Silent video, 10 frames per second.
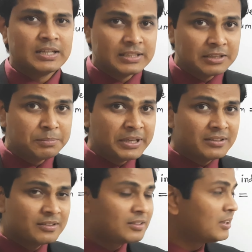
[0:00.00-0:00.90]
That
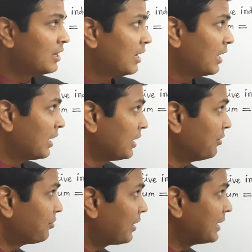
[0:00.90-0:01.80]
means
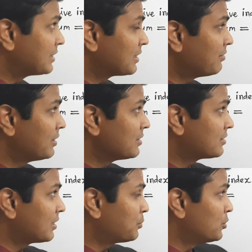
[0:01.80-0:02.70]
if light travels,
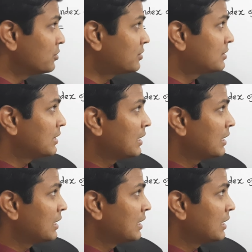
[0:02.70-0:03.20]
suppose